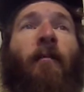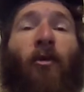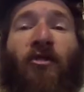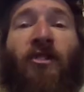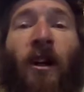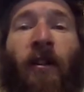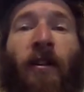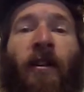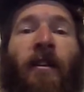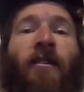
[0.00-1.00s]
the more
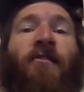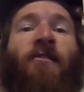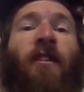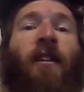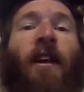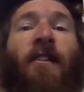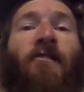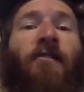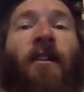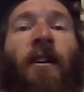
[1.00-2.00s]
solid it is, the
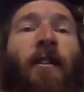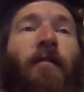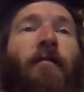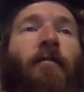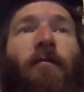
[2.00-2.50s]
less it,